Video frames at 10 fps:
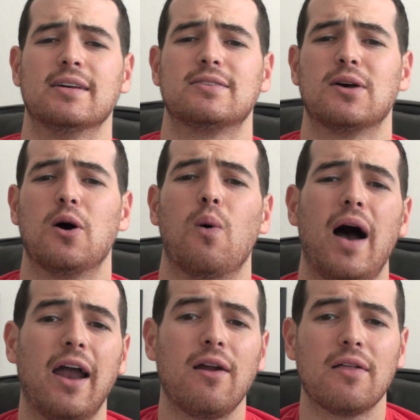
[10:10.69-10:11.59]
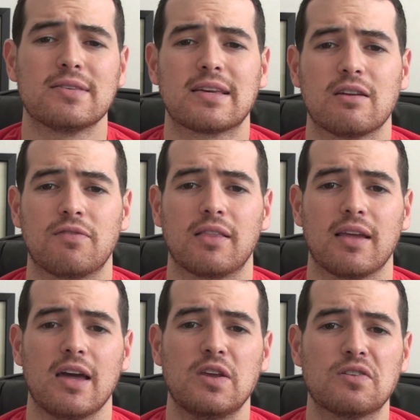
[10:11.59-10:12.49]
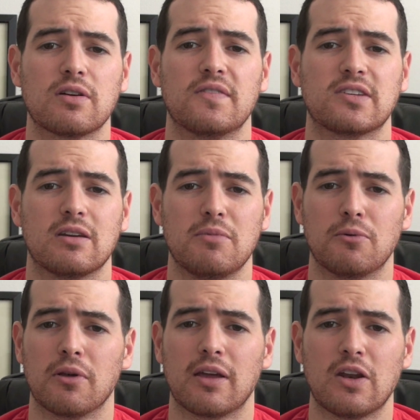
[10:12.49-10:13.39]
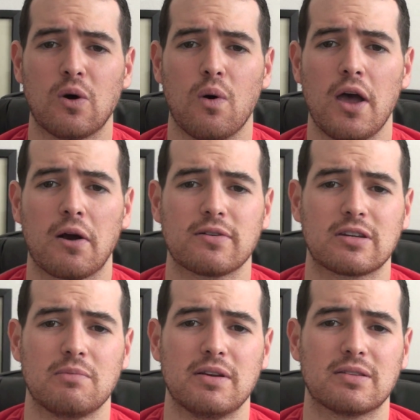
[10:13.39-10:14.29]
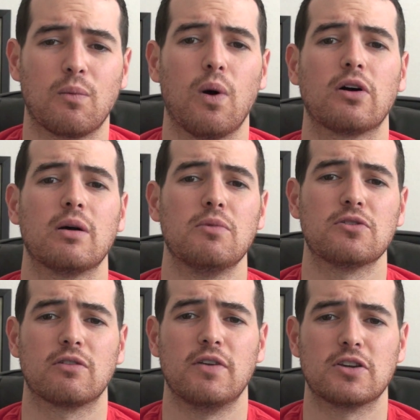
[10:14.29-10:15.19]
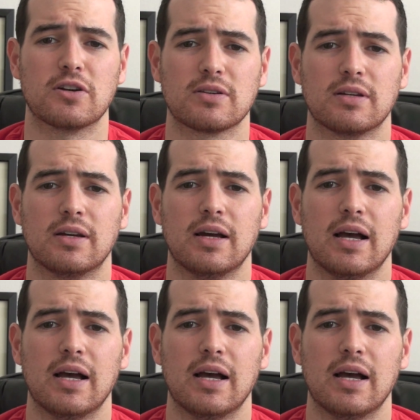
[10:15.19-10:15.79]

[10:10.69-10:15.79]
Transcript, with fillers: So I don't know how this is going to affect the end user. It's going to be really annoying, or it's going to be some welcome user features.